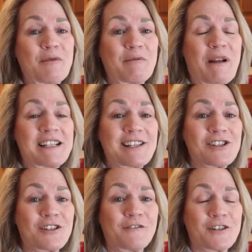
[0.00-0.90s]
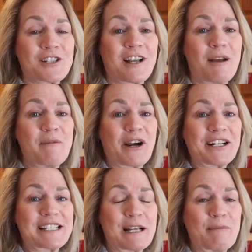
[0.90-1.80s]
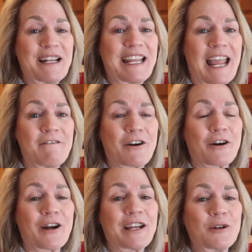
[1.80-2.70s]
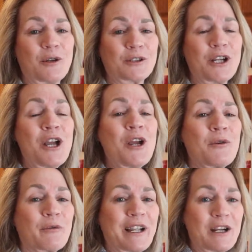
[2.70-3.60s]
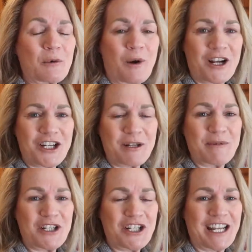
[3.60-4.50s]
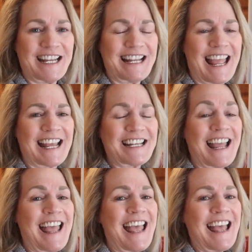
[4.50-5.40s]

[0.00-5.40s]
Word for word: When my sister first got married, somebody gave her an old wringer washing machine, and